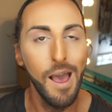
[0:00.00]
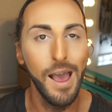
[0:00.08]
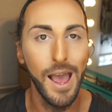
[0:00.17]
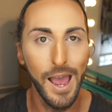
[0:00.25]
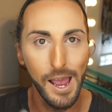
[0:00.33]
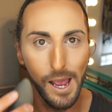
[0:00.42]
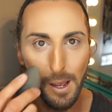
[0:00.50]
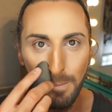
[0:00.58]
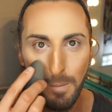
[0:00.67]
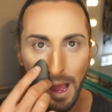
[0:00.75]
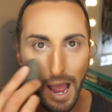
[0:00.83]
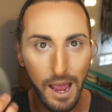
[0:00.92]
I
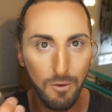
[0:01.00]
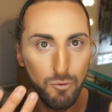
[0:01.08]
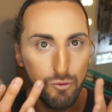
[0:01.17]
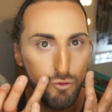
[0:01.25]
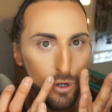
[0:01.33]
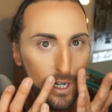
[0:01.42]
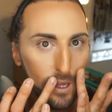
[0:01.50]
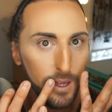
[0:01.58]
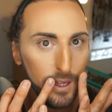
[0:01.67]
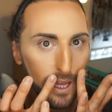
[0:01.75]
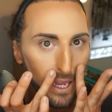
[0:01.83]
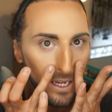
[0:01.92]
have really
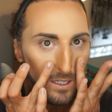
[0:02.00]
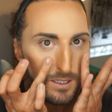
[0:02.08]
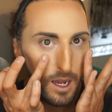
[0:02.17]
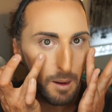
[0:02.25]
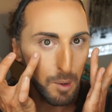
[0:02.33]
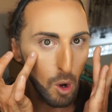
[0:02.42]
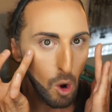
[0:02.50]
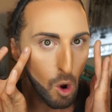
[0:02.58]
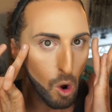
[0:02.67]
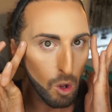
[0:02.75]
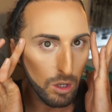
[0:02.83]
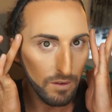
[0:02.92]
lightened up
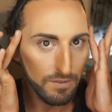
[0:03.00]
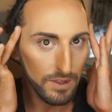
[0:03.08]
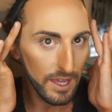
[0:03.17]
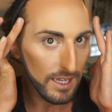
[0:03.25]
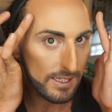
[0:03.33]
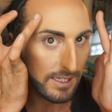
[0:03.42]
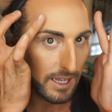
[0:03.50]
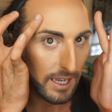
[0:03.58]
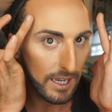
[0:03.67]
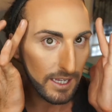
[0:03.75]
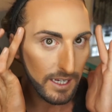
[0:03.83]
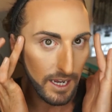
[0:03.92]
all of this
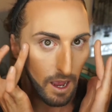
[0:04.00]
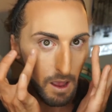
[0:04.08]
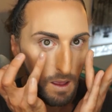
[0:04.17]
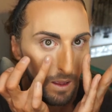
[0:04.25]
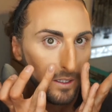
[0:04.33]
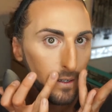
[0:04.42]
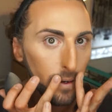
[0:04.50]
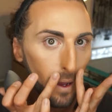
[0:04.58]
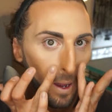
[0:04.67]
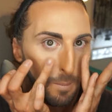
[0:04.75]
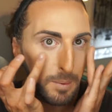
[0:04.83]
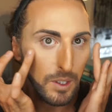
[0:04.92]
area
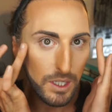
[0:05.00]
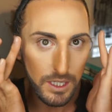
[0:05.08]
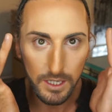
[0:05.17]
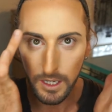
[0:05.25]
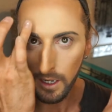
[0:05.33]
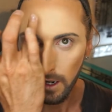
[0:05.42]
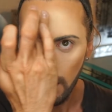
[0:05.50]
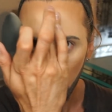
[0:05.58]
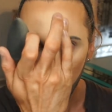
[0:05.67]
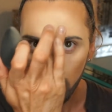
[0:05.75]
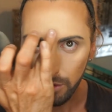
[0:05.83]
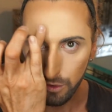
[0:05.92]
up here,
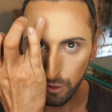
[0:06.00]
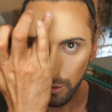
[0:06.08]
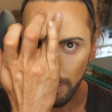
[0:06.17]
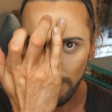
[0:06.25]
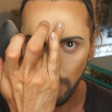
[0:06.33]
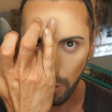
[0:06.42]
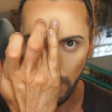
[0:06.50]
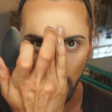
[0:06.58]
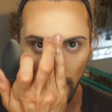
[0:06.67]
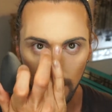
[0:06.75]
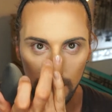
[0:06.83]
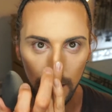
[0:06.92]
through my
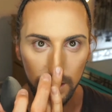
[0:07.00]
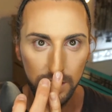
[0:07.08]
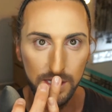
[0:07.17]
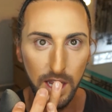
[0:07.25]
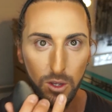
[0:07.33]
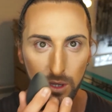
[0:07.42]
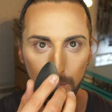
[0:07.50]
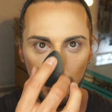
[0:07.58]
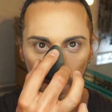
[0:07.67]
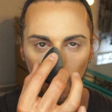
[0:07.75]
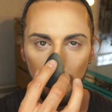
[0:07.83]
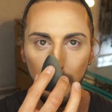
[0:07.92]
forehead and down the
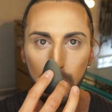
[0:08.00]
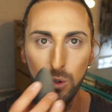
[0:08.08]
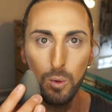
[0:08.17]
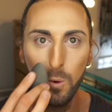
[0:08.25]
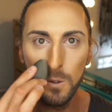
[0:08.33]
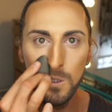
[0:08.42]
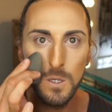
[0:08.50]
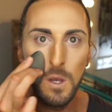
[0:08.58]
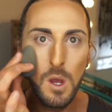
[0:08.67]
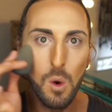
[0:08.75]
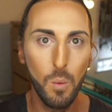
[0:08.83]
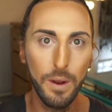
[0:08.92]
bridge of my nose,
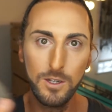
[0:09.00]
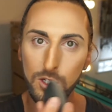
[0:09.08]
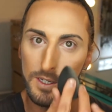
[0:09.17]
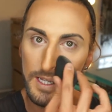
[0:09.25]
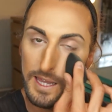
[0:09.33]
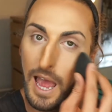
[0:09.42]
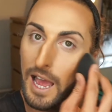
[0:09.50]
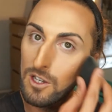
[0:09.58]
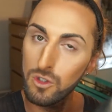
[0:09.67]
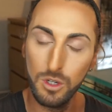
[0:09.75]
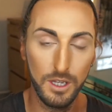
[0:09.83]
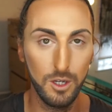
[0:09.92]
which is
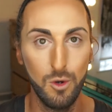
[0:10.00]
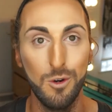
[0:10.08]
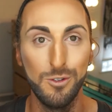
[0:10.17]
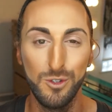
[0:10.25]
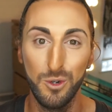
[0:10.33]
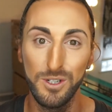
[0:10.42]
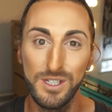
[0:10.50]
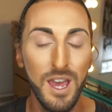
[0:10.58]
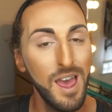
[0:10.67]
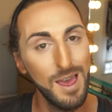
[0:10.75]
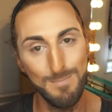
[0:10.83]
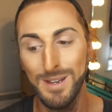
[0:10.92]
naturally contoured
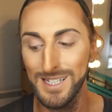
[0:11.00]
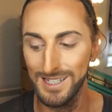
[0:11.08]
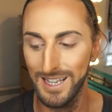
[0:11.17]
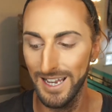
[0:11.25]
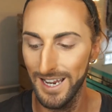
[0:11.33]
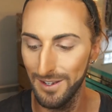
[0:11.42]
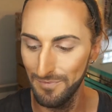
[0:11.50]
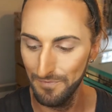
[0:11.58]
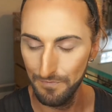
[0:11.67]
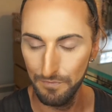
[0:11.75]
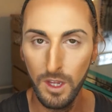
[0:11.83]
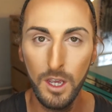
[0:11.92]
my skin in.
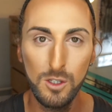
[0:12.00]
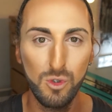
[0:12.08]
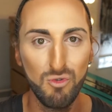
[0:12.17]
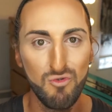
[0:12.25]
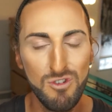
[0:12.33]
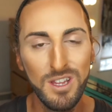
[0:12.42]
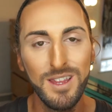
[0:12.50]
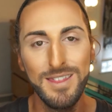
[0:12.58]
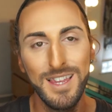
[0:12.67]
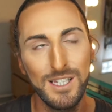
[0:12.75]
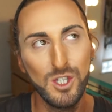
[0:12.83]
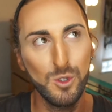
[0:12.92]
So really
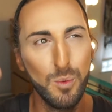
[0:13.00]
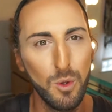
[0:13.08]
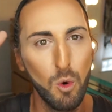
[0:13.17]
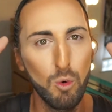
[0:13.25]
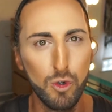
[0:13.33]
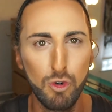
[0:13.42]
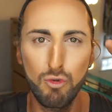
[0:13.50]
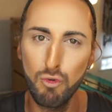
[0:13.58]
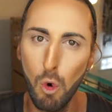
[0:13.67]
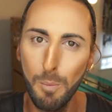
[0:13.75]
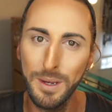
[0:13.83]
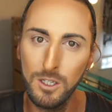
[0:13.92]
this is what the whole
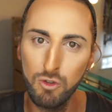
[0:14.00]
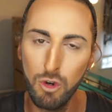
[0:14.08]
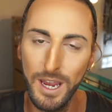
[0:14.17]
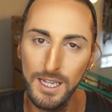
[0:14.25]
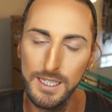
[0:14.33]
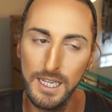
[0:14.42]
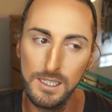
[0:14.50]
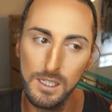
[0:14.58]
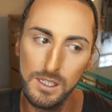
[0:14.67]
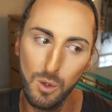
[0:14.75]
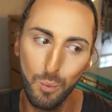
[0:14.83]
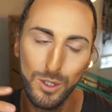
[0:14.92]
strobing trend is
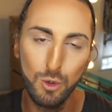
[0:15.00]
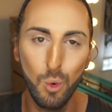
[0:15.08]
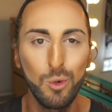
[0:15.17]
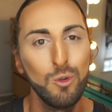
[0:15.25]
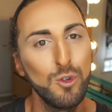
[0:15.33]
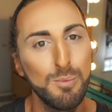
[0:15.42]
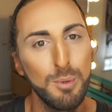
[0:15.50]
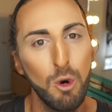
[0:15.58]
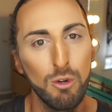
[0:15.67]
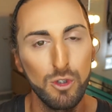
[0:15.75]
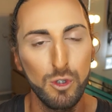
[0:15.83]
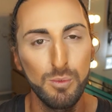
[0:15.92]
that we don't use
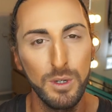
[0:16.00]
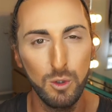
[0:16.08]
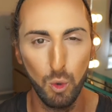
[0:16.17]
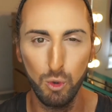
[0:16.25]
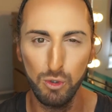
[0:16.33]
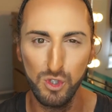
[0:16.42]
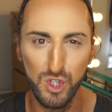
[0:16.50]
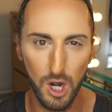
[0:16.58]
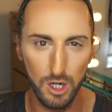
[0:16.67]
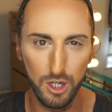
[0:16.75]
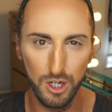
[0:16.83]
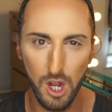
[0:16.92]
bronzers, we don't use
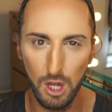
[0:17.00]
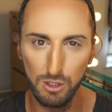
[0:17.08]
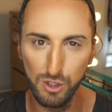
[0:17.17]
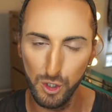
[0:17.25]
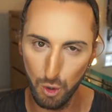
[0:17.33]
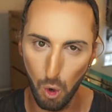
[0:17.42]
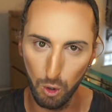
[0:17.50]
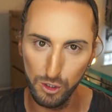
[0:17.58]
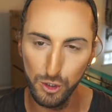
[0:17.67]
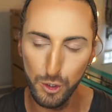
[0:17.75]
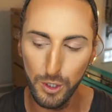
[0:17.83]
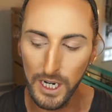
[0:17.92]
darker colours to
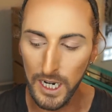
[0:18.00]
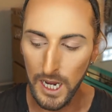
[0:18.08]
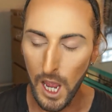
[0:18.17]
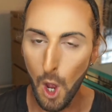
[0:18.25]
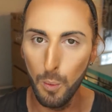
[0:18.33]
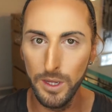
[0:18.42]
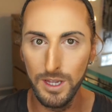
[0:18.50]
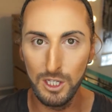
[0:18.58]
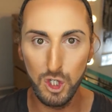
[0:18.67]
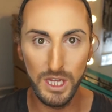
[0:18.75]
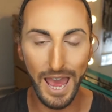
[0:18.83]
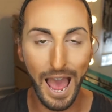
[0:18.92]
contour. We
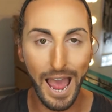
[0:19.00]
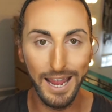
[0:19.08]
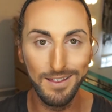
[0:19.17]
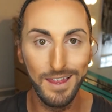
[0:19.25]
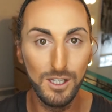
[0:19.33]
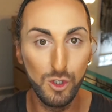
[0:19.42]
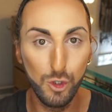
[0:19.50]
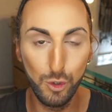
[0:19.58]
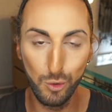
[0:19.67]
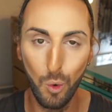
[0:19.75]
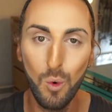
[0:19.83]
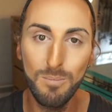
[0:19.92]
literally highlight
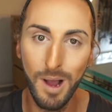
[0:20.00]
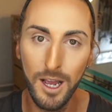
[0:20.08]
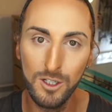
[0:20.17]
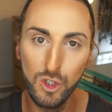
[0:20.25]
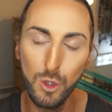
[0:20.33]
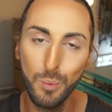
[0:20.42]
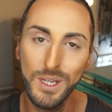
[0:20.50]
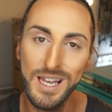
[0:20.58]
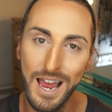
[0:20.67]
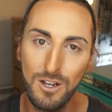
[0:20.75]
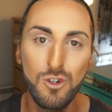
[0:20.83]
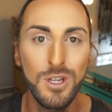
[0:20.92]
so much that we
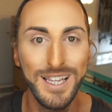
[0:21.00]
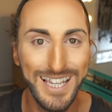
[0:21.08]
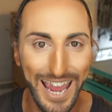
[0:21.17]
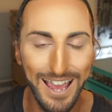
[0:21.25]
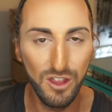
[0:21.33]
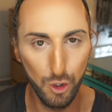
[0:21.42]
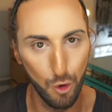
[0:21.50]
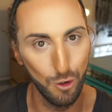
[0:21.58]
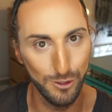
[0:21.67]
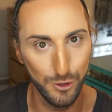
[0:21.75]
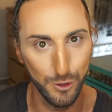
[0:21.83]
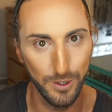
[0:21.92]
naturally get the
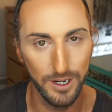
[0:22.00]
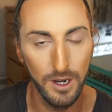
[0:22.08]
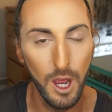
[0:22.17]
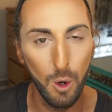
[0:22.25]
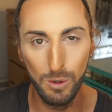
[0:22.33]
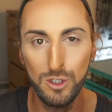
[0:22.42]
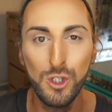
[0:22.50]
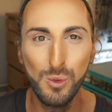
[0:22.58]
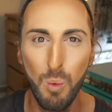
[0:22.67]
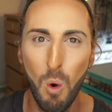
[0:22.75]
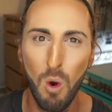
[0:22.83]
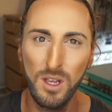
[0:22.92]
contour, which is
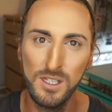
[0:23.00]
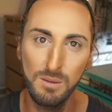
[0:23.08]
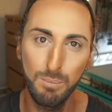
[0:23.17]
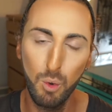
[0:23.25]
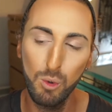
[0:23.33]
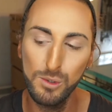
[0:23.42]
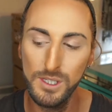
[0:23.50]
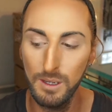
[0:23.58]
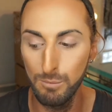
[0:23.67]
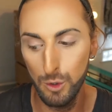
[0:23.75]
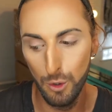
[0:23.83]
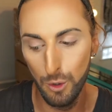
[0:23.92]
what I suppose
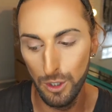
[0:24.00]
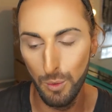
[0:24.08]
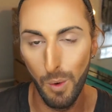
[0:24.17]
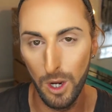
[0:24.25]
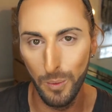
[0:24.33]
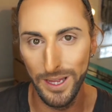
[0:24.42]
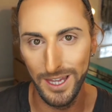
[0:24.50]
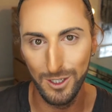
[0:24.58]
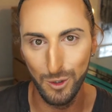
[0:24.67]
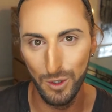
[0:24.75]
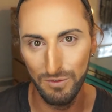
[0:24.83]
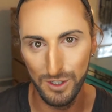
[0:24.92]
I'm doing and what I quite like
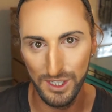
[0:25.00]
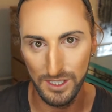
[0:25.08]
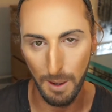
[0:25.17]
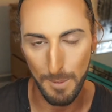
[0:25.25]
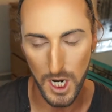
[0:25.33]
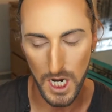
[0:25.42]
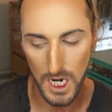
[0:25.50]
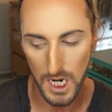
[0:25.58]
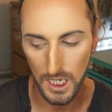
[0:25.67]
doing for summer.